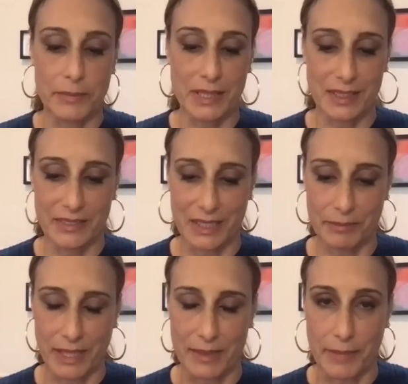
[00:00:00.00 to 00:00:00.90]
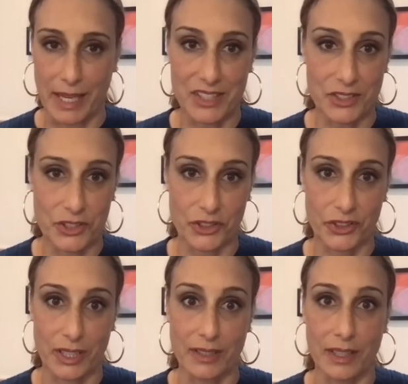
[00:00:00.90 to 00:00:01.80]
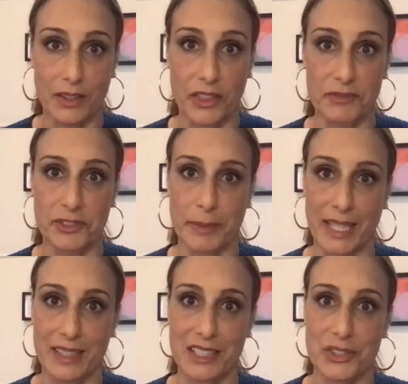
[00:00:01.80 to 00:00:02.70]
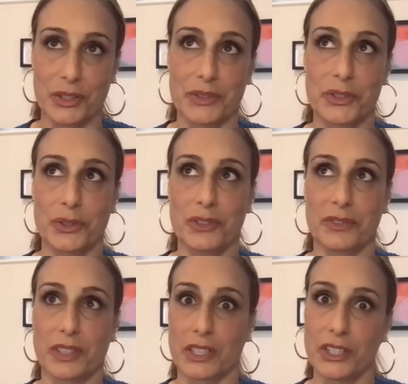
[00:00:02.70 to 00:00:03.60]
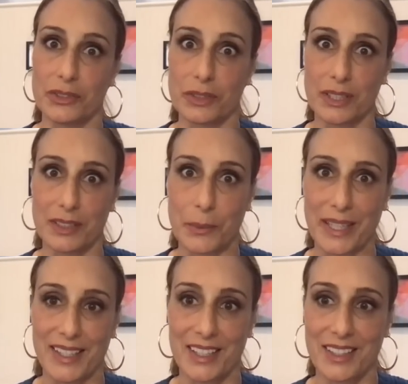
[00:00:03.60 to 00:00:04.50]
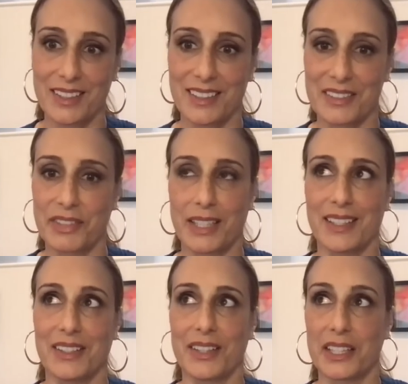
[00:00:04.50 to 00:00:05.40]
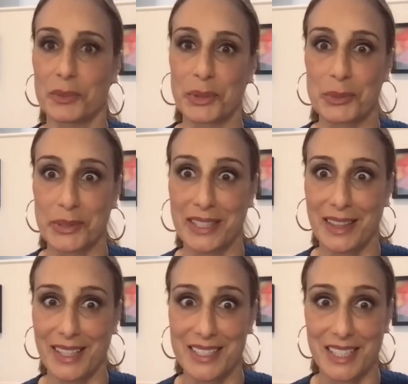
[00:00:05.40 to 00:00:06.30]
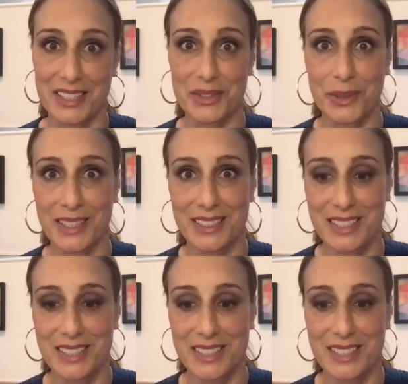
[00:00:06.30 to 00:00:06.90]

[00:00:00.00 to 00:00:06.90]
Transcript: middle of getting my master's degree in health informatics, so I was sort of acutely aware of how inappropriate that text was.